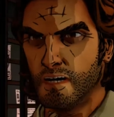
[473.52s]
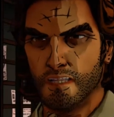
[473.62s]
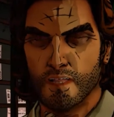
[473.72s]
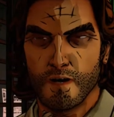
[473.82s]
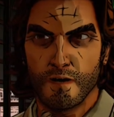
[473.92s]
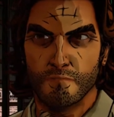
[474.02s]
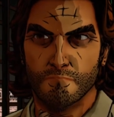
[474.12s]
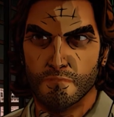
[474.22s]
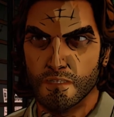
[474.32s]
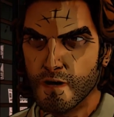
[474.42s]
was right
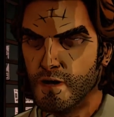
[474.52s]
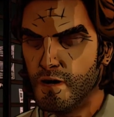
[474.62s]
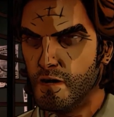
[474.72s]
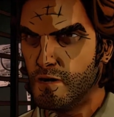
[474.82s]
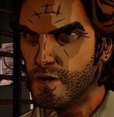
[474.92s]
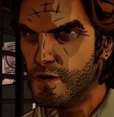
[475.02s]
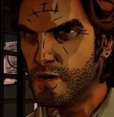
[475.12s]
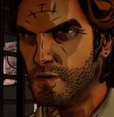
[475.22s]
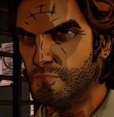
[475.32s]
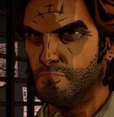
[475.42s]
here all along.